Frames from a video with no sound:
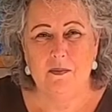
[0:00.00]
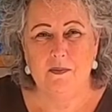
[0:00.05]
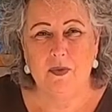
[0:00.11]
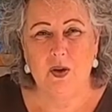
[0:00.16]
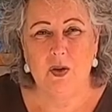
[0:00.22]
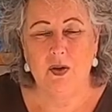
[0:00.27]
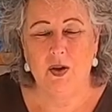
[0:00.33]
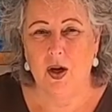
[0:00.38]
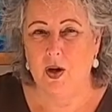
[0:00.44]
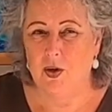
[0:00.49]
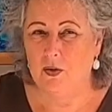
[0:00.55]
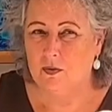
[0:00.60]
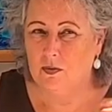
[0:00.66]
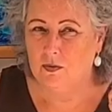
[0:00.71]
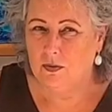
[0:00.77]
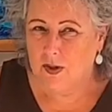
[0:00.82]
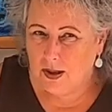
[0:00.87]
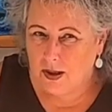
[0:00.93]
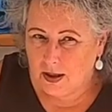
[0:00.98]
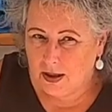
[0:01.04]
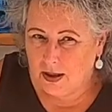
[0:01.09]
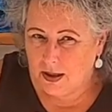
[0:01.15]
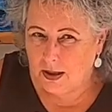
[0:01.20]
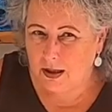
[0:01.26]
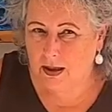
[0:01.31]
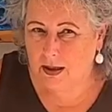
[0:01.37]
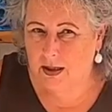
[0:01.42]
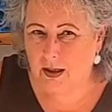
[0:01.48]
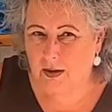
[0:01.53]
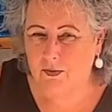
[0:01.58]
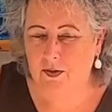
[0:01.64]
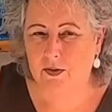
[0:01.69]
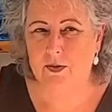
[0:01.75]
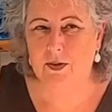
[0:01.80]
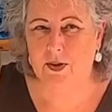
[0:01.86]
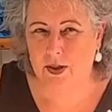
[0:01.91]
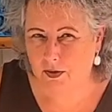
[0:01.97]
you know, give
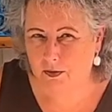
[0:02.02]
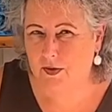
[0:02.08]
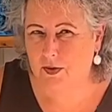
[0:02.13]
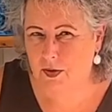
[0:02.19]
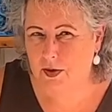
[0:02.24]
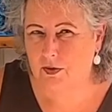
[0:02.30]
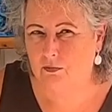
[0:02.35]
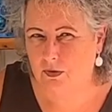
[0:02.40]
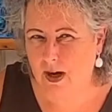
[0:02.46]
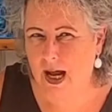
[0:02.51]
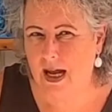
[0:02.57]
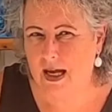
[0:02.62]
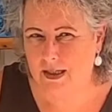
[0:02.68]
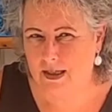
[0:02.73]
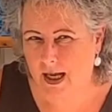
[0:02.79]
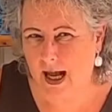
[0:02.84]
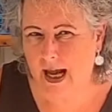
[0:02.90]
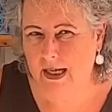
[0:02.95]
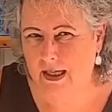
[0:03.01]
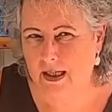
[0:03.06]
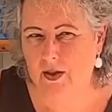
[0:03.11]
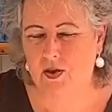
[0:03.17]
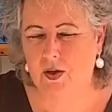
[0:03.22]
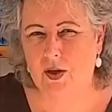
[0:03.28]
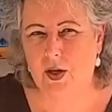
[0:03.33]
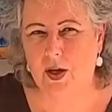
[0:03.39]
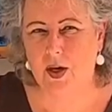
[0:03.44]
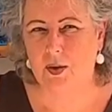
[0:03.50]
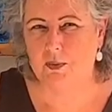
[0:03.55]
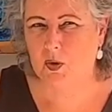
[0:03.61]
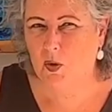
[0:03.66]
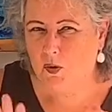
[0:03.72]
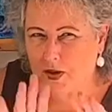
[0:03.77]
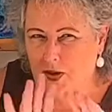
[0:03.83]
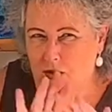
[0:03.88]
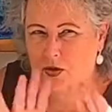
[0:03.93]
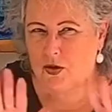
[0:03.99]
us the red anytime,
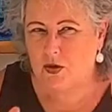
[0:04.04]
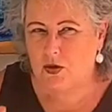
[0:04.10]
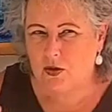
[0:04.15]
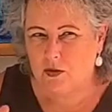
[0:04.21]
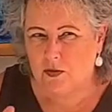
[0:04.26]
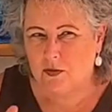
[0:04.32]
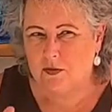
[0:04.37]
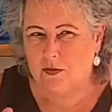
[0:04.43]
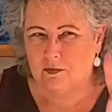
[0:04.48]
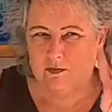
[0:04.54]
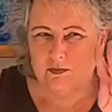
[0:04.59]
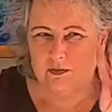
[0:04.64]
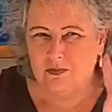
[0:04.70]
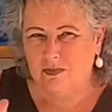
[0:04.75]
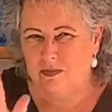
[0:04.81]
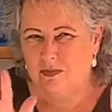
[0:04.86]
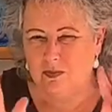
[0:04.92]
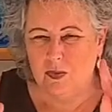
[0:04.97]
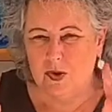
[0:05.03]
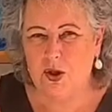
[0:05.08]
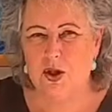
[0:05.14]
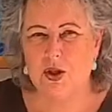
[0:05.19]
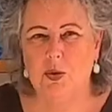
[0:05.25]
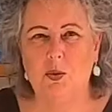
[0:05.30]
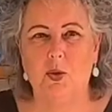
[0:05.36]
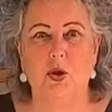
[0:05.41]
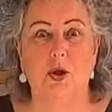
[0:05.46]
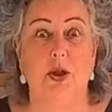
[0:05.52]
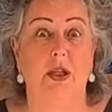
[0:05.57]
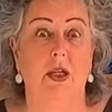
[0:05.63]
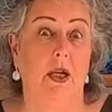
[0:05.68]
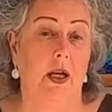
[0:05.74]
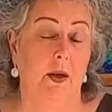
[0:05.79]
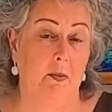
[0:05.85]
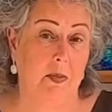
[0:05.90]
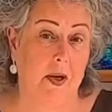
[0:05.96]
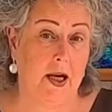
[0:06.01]
not this sort of wishy-washy
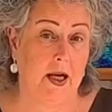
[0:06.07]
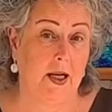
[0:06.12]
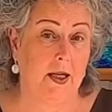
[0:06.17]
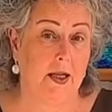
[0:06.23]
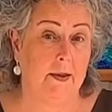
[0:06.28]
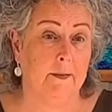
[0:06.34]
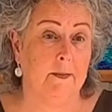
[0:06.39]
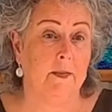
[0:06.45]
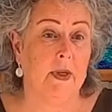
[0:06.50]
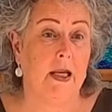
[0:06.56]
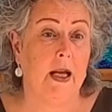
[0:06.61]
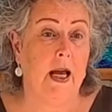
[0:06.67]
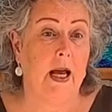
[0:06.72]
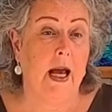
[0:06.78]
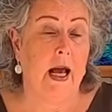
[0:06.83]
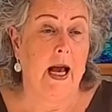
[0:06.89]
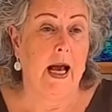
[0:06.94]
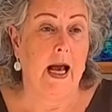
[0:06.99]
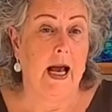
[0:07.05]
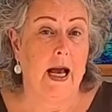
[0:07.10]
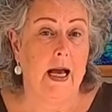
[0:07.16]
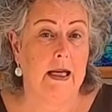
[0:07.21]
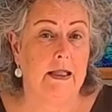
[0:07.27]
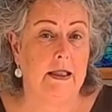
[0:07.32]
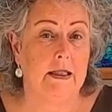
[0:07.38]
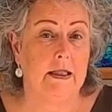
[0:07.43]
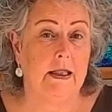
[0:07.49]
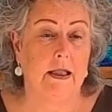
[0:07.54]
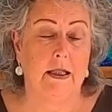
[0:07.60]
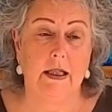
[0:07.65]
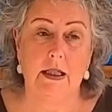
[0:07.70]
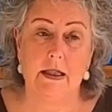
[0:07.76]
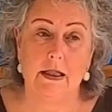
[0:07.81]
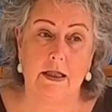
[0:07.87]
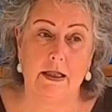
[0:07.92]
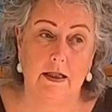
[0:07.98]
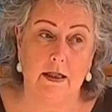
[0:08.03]
light pink. And
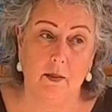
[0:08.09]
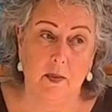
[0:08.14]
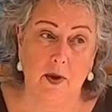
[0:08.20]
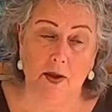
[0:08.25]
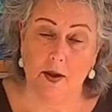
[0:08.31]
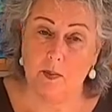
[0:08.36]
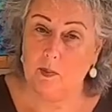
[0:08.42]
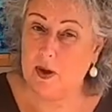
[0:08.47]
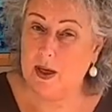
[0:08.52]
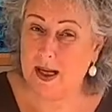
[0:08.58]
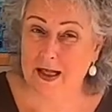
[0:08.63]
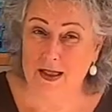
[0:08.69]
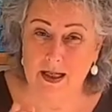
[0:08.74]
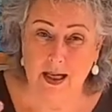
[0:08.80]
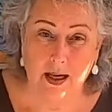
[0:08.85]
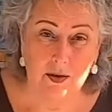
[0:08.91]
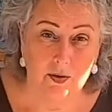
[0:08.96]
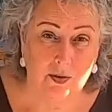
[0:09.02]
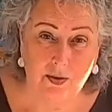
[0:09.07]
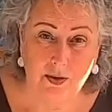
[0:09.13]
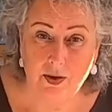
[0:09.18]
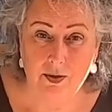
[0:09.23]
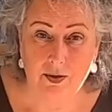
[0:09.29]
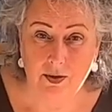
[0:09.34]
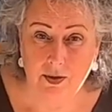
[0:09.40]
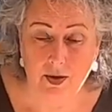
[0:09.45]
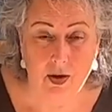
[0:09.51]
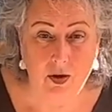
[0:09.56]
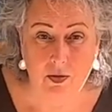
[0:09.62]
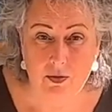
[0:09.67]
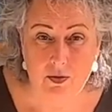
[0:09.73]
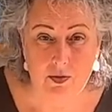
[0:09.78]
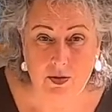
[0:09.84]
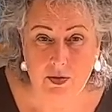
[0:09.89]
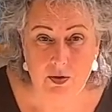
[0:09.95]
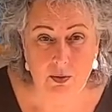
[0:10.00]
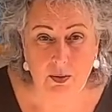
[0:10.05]
this is something that played out throughout the whole
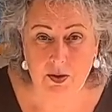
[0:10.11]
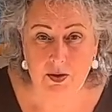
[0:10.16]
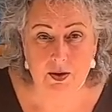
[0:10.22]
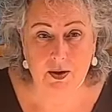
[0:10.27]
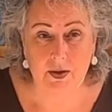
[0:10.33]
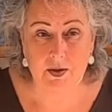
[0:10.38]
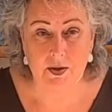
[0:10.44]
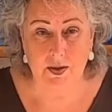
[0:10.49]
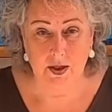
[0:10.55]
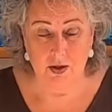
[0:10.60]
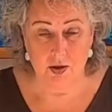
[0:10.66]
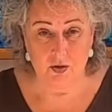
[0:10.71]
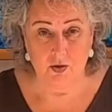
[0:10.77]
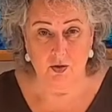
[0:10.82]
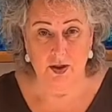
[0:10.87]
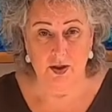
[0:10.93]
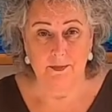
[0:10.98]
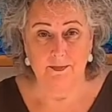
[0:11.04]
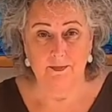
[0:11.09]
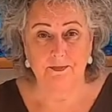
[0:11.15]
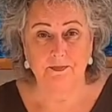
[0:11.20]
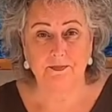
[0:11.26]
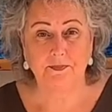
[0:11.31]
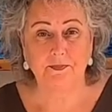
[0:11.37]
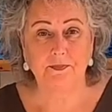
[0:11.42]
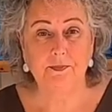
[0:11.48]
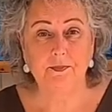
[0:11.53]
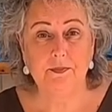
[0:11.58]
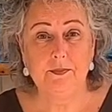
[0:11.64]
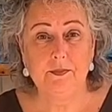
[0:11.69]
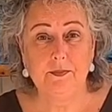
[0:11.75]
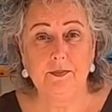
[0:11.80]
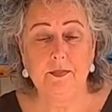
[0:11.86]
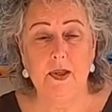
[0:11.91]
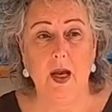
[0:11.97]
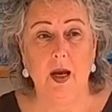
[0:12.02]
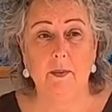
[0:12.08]
of the 20th century.
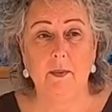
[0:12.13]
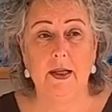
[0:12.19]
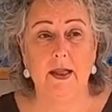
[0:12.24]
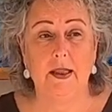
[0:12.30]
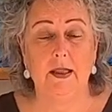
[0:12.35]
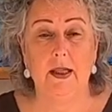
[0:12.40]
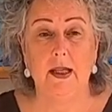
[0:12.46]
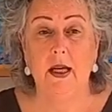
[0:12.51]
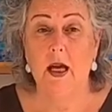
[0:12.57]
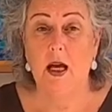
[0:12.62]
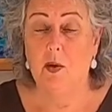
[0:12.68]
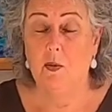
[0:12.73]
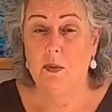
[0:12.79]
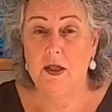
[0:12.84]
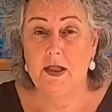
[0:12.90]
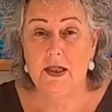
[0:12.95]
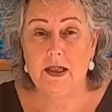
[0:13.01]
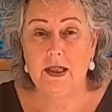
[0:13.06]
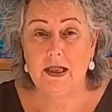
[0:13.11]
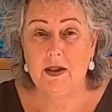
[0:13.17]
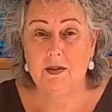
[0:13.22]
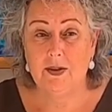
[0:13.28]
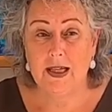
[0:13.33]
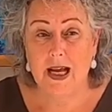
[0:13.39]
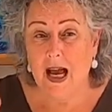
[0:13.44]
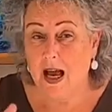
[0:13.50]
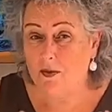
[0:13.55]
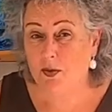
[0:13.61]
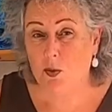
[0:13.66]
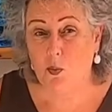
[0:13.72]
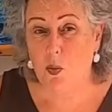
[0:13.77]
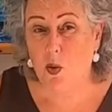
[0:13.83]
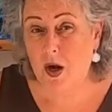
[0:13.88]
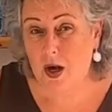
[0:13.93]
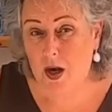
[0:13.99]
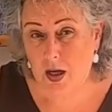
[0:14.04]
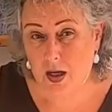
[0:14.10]
I mean, we didn't even have a
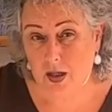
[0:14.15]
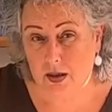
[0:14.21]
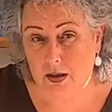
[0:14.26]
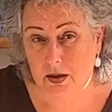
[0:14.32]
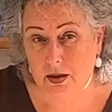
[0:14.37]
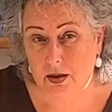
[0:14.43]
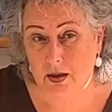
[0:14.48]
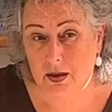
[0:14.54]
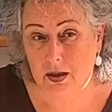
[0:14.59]
word